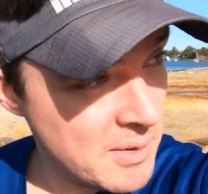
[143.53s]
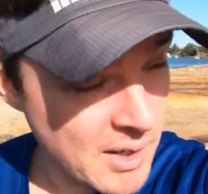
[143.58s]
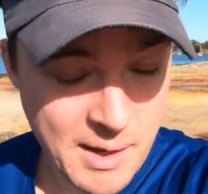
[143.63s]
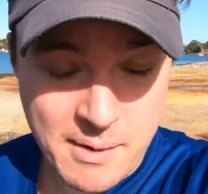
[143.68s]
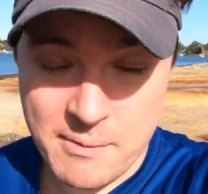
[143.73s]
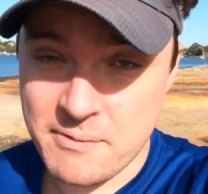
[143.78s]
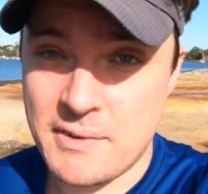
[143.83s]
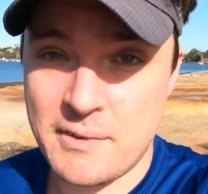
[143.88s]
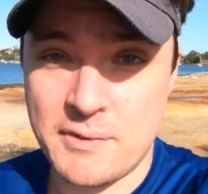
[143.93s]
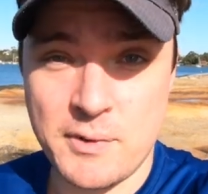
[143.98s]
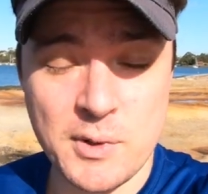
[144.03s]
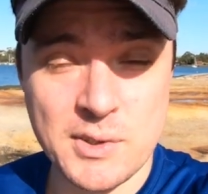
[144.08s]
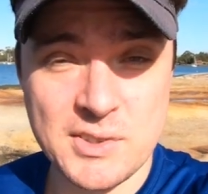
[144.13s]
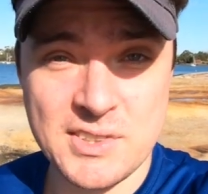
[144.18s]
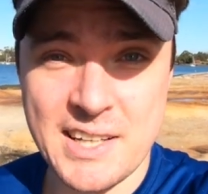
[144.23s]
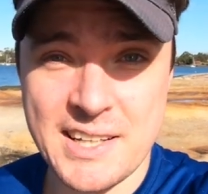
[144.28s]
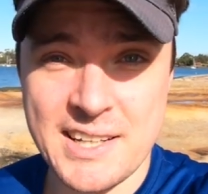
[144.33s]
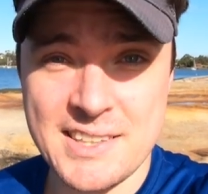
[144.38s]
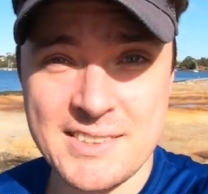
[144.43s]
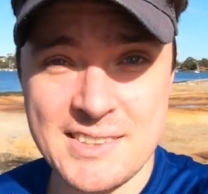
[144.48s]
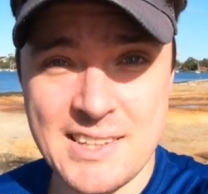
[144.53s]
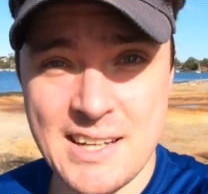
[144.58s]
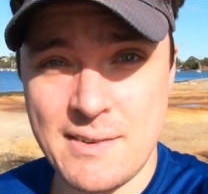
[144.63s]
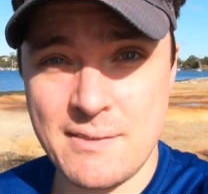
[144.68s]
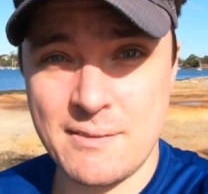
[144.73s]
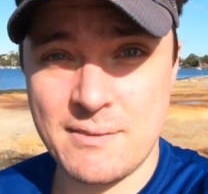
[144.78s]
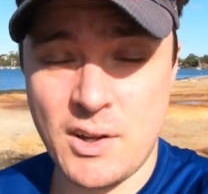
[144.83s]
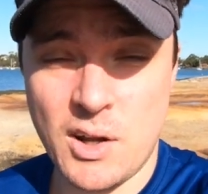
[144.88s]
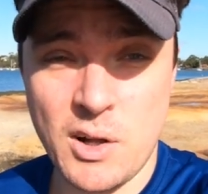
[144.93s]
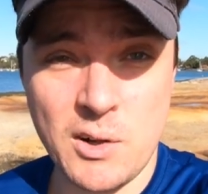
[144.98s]
Up for 4 seconds,
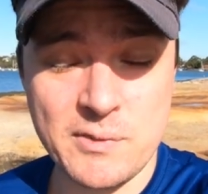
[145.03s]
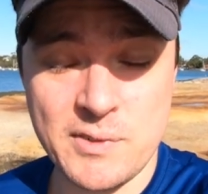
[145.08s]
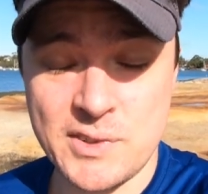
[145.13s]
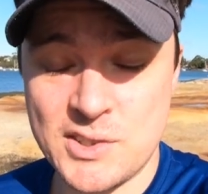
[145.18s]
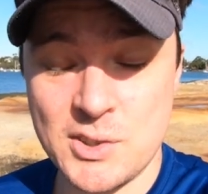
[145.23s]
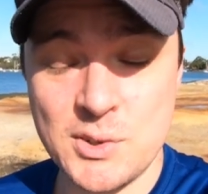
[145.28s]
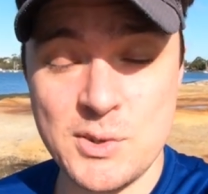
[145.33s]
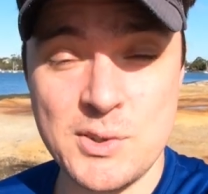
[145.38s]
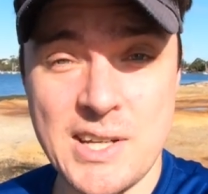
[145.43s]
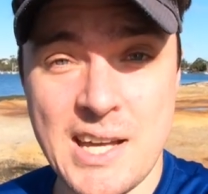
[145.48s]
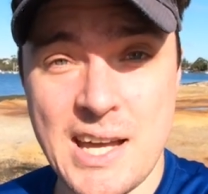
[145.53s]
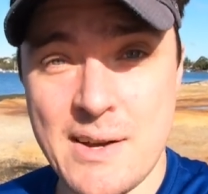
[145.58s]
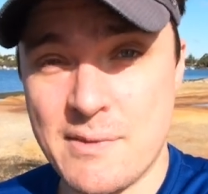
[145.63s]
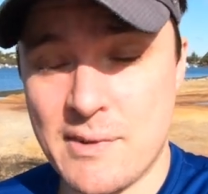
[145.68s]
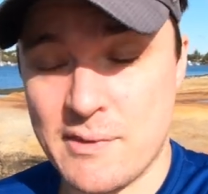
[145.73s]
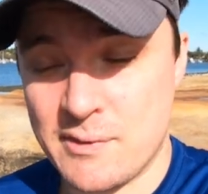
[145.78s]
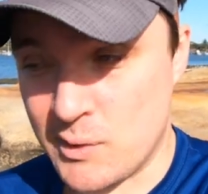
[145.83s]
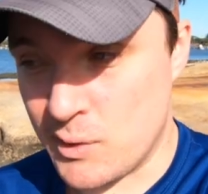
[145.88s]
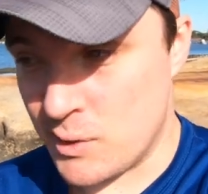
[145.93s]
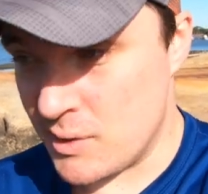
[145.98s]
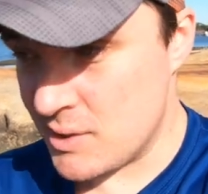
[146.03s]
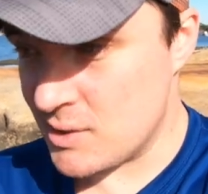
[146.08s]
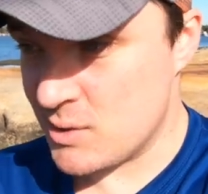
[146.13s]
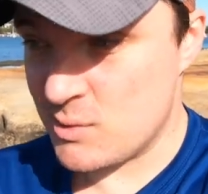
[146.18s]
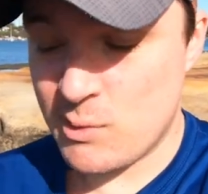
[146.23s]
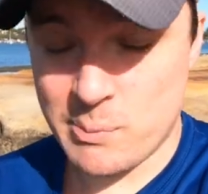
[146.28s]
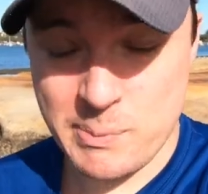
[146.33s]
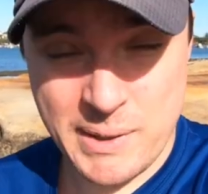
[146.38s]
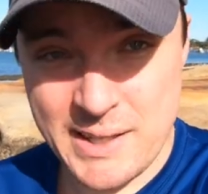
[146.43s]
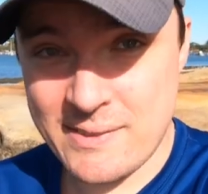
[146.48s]
down, hold for two, down for four. And
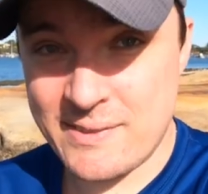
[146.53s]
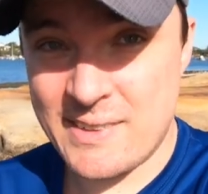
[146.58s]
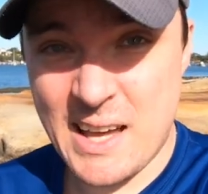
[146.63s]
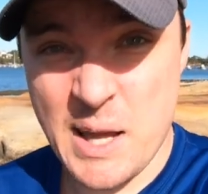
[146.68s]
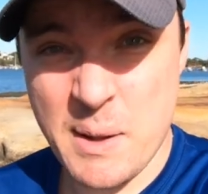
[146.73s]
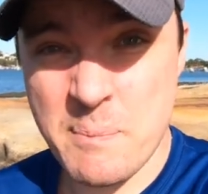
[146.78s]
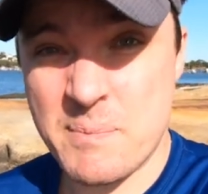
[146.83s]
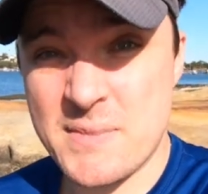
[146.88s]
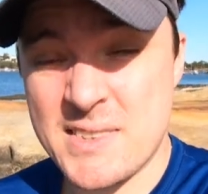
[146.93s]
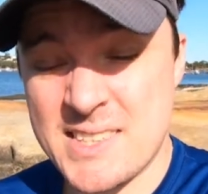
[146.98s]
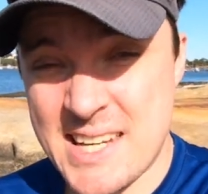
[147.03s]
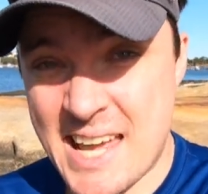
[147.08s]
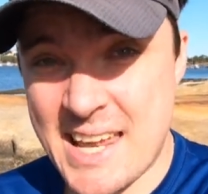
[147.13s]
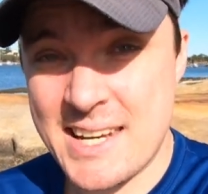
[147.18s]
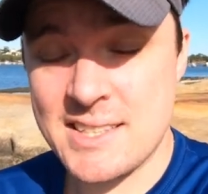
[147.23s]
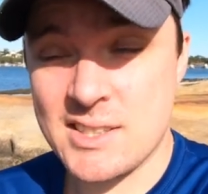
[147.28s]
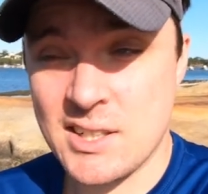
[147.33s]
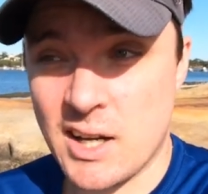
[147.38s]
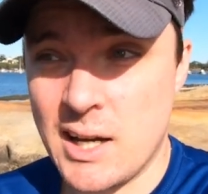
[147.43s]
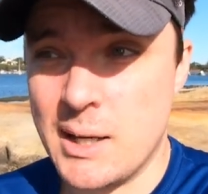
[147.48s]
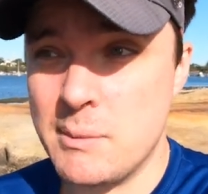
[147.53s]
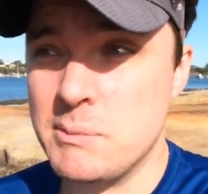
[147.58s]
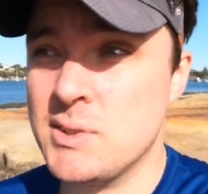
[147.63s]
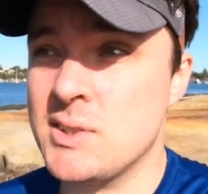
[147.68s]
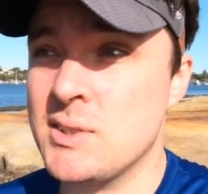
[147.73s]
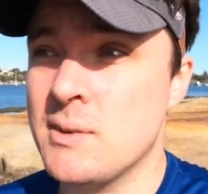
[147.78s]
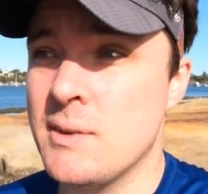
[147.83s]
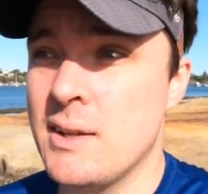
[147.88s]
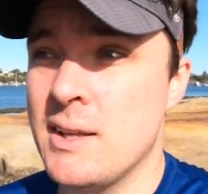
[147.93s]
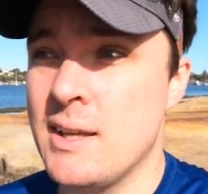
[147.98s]
just repeat that 10
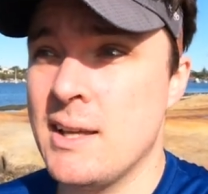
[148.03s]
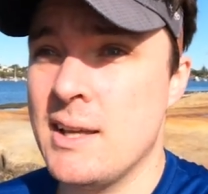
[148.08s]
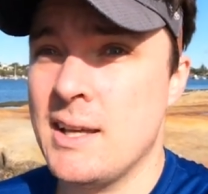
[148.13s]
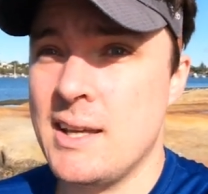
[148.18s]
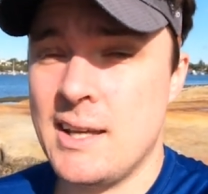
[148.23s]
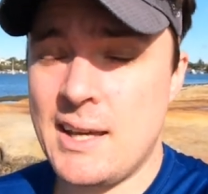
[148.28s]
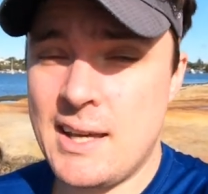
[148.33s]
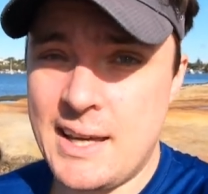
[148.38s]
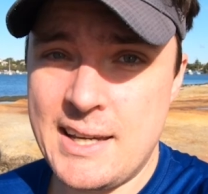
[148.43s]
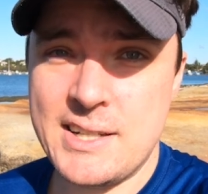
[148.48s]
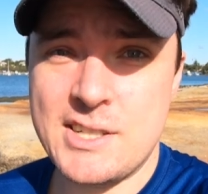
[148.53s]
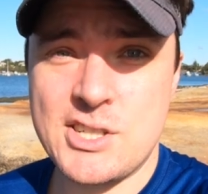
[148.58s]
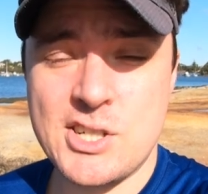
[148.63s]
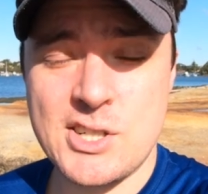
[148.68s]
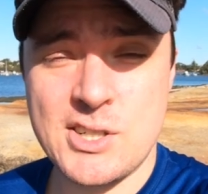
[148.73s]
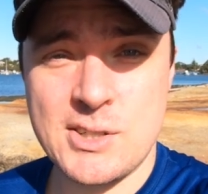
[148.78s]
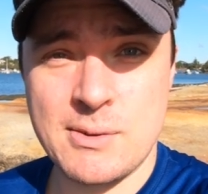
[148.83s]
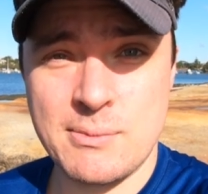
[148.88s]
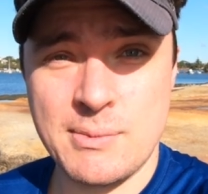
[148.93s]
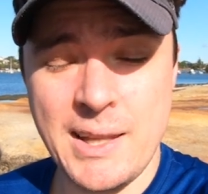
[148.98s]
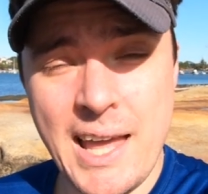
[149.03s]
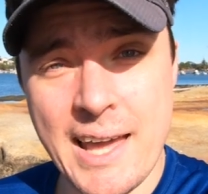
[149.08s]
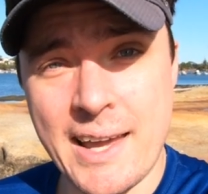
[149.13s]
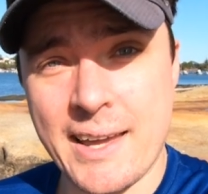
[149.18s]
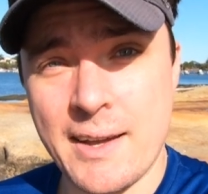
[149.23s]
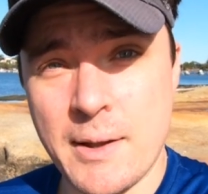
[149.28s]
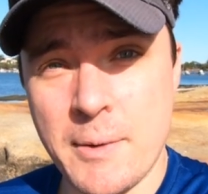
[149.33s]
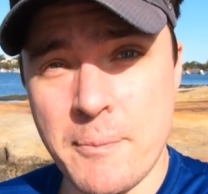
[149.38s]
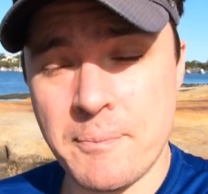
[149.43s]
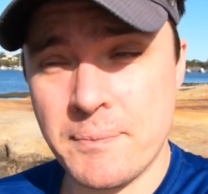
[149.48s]
times each
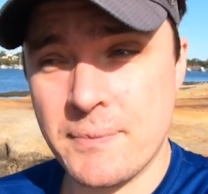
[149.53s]
leg.